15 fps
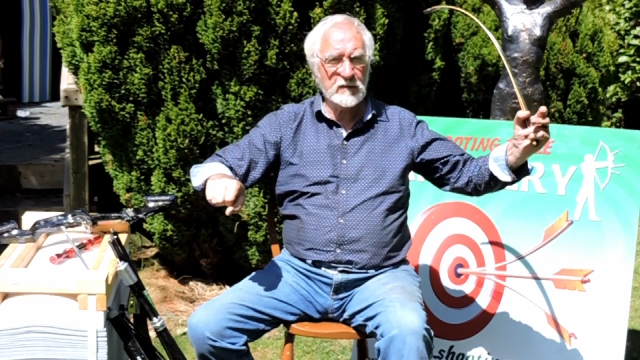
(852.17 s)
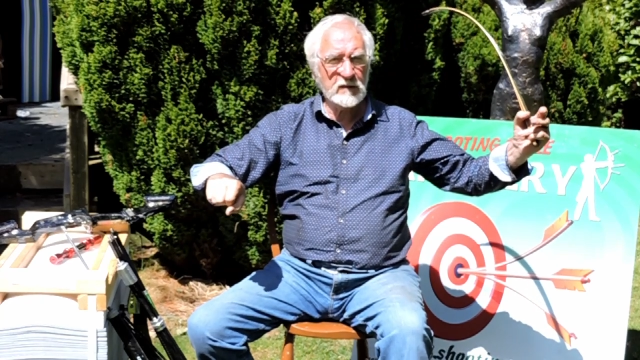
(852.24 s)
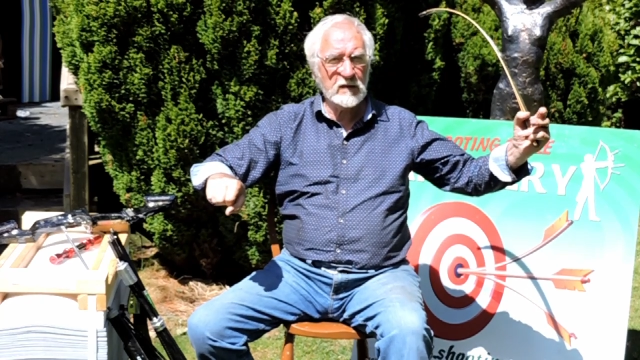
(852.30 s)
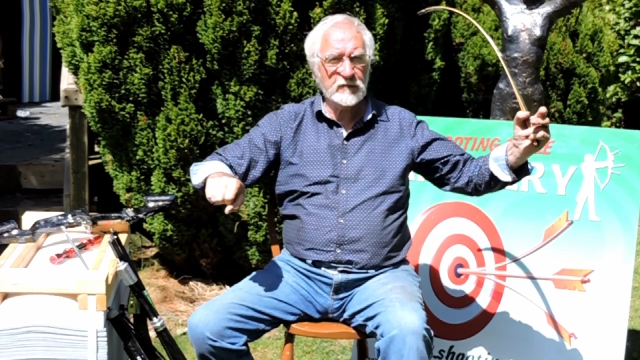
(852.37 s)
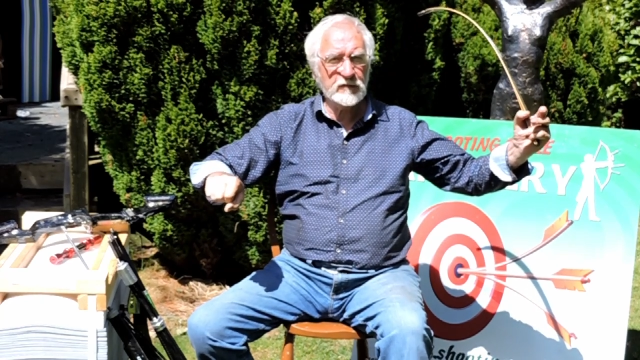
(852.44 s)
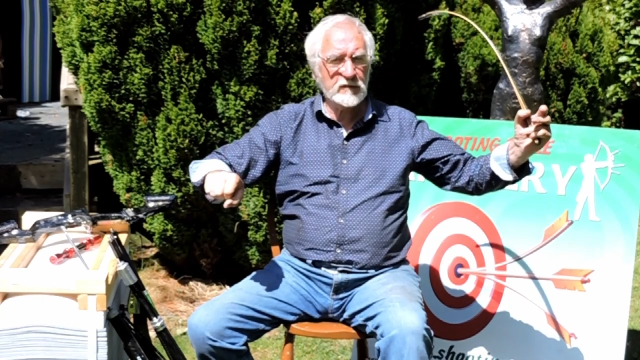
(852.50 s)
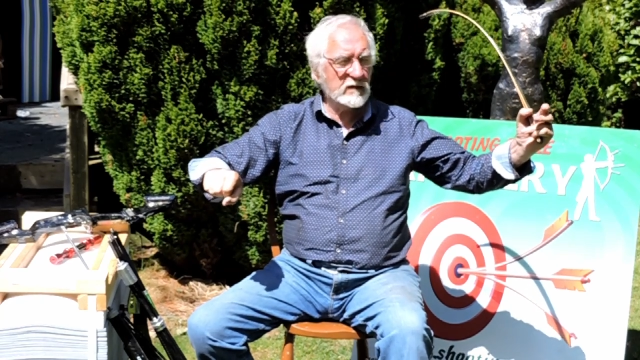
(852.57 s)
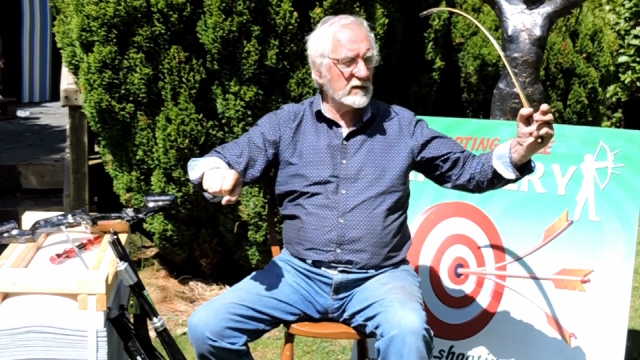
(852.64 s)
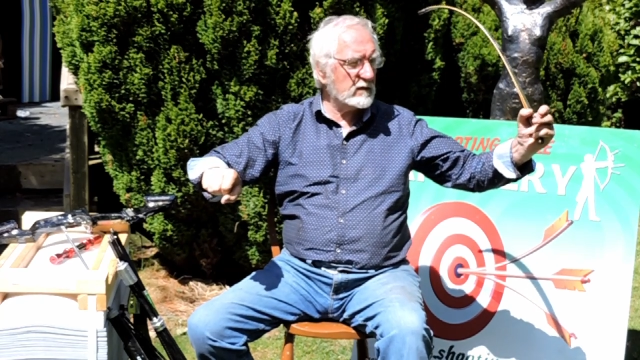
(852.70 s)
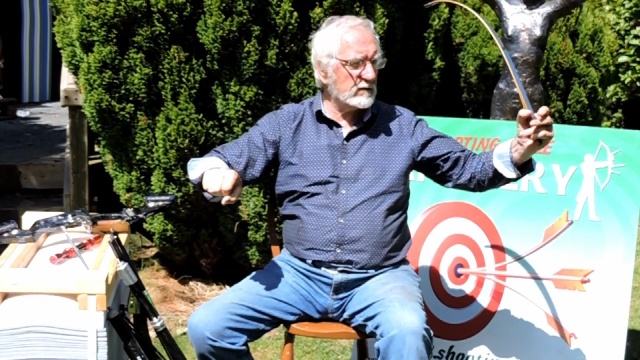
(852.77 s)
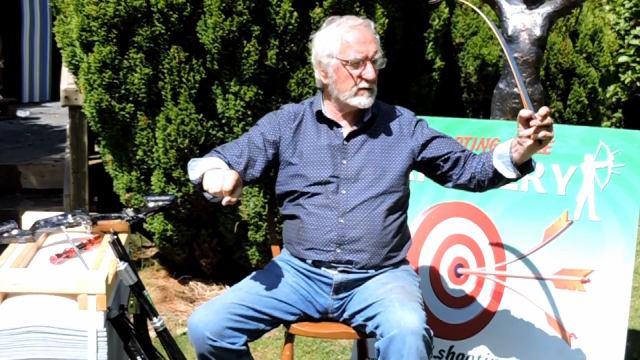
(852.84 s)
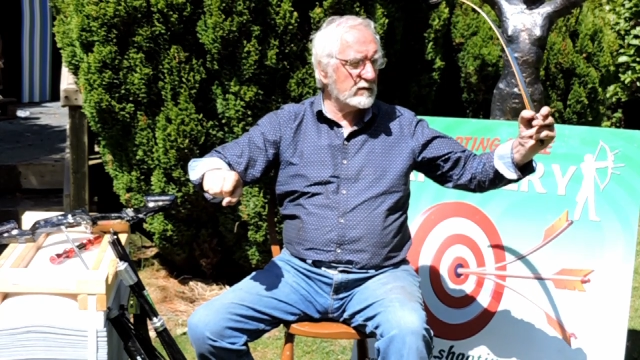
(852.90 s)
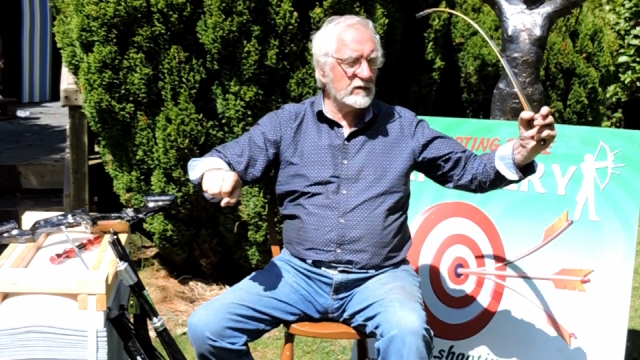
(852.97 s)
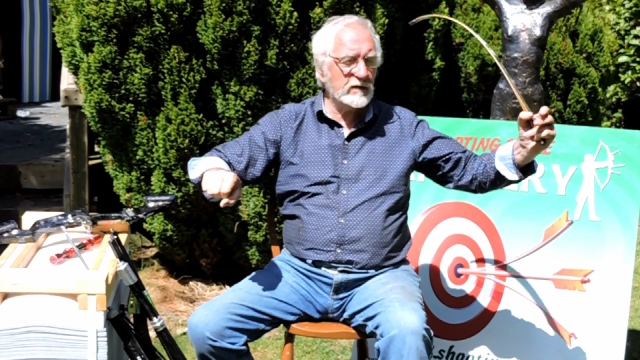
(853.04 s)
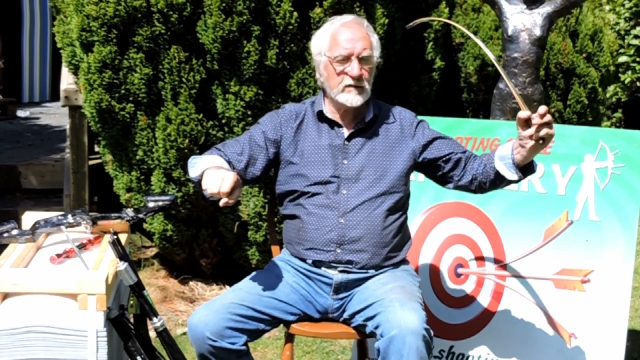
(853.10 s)
If the
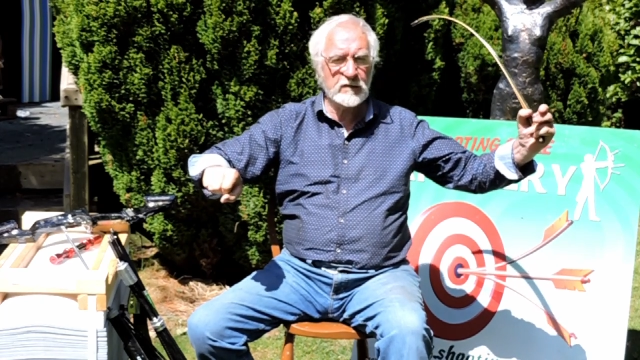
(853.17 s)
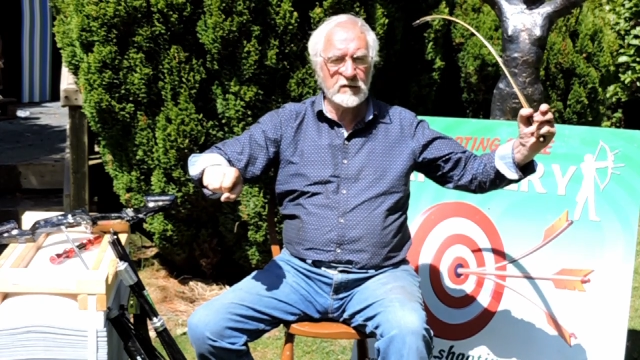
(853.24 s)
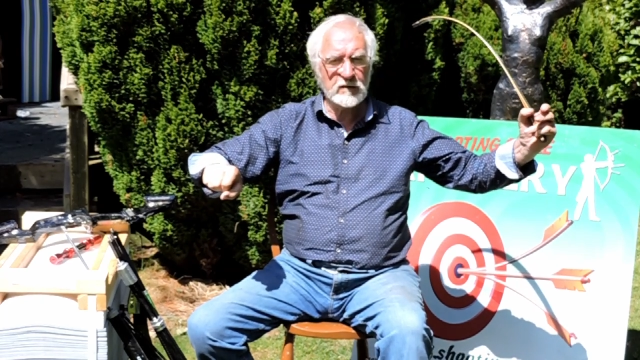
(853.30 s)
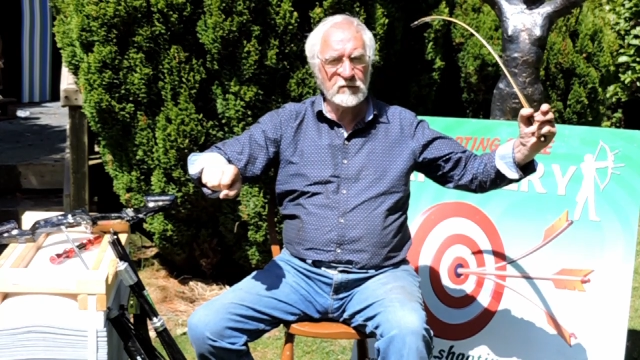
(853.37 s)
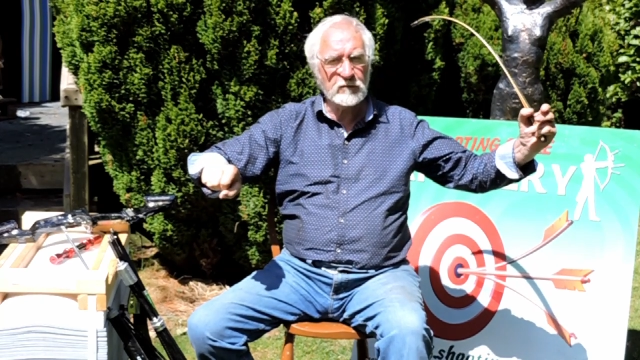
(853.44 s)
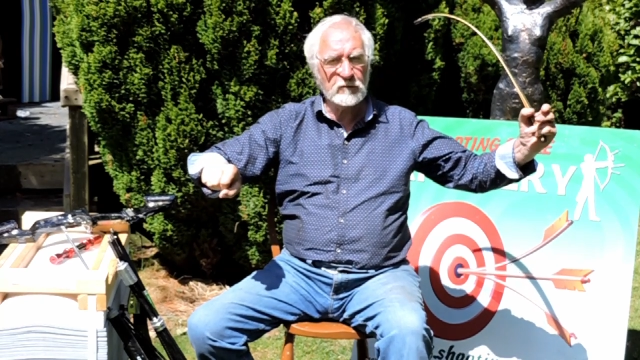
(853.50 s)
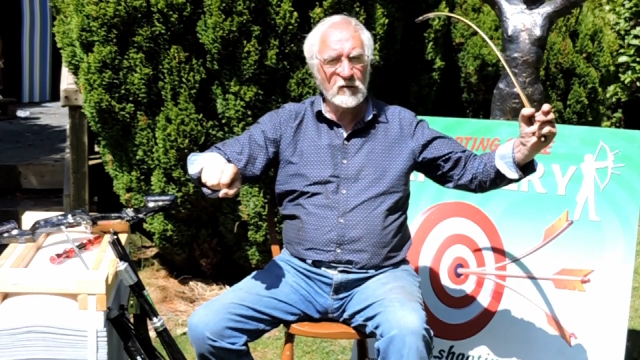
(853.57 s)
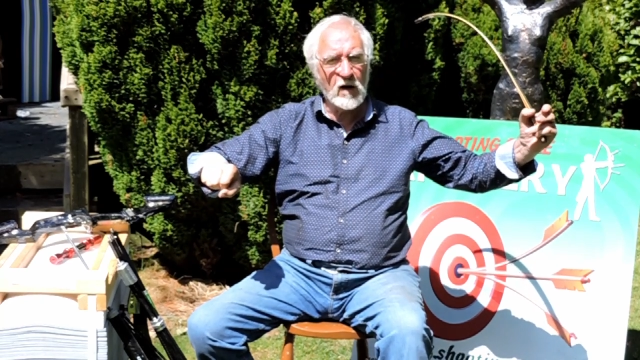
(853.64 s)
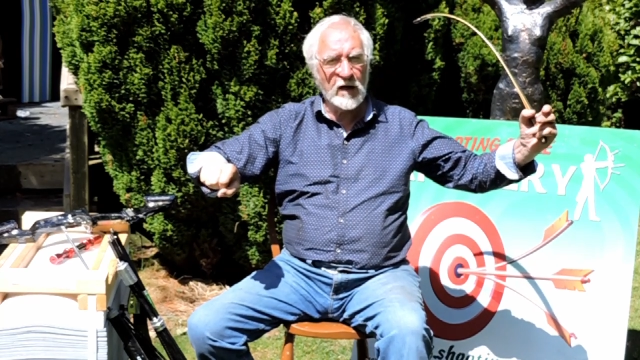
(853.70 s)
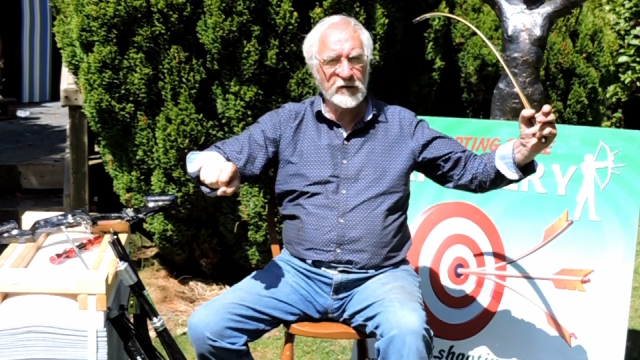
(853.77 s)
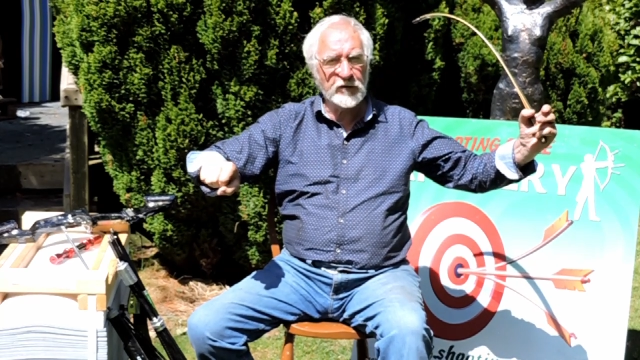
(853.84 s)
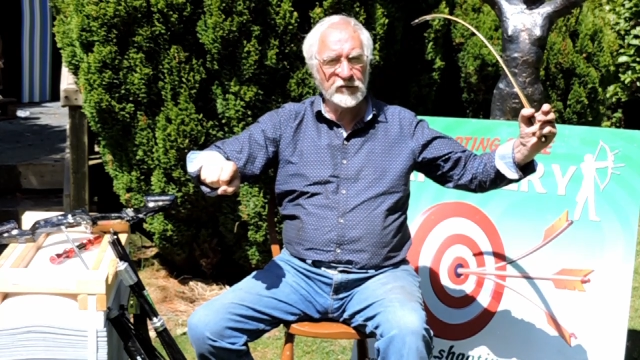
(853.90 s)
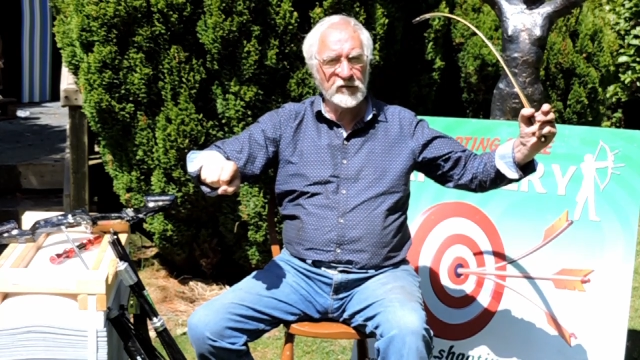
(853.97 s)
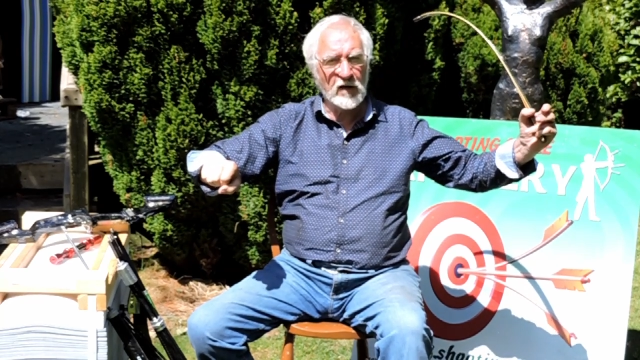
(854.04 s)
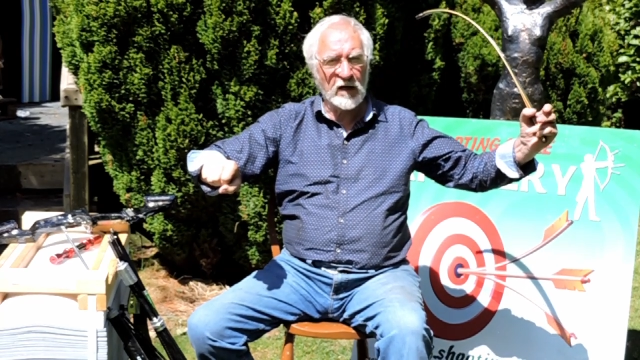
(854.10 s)
rod
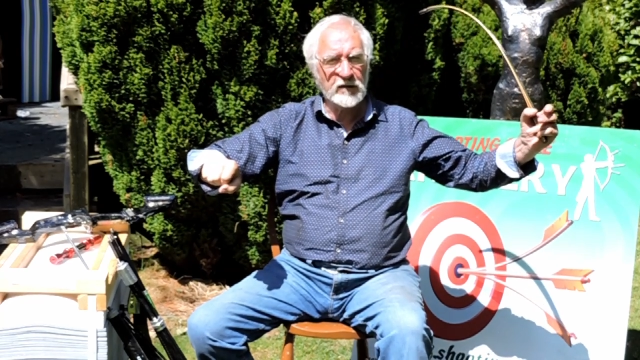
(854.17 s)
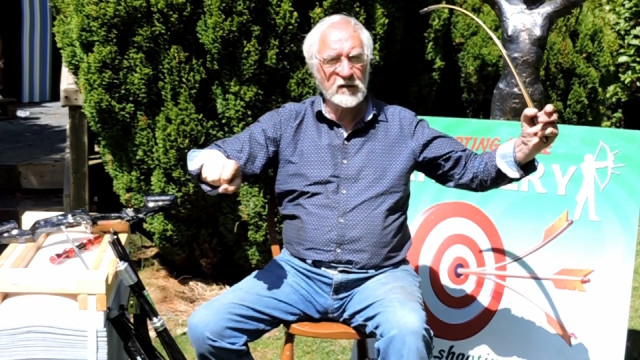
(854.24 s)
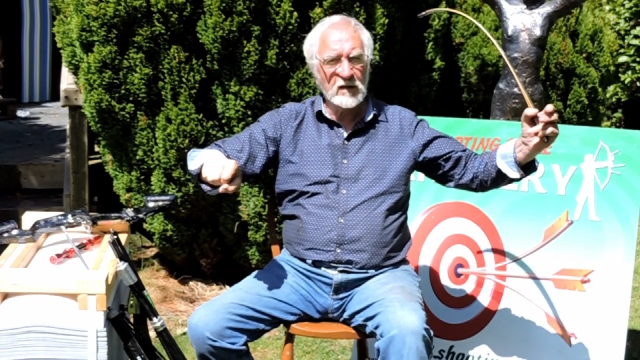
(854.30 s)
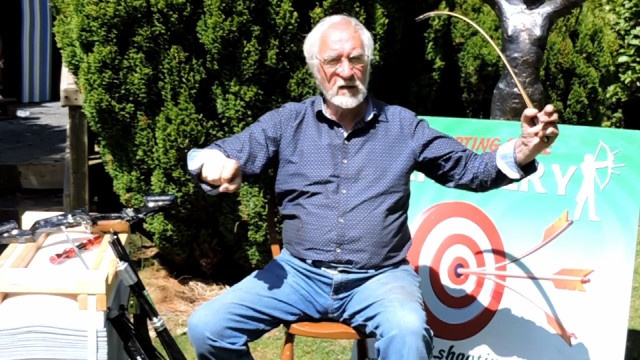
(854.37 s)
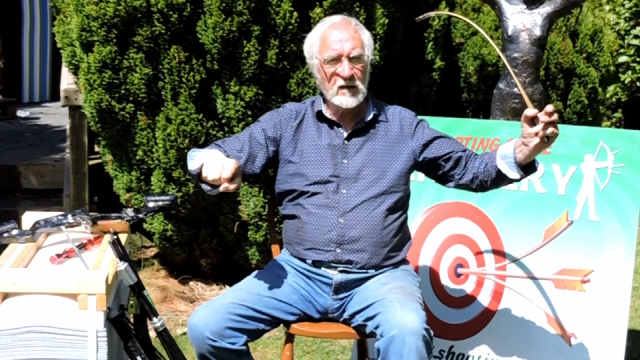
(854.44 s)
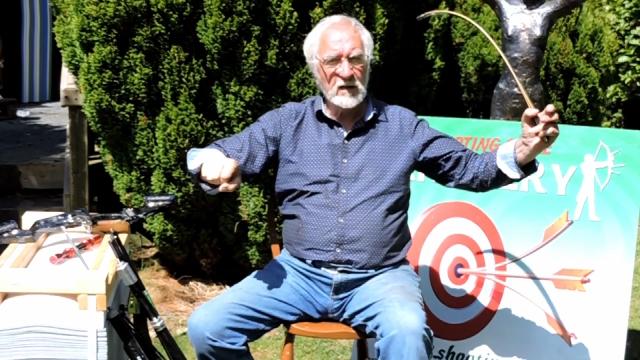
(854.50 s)
is not,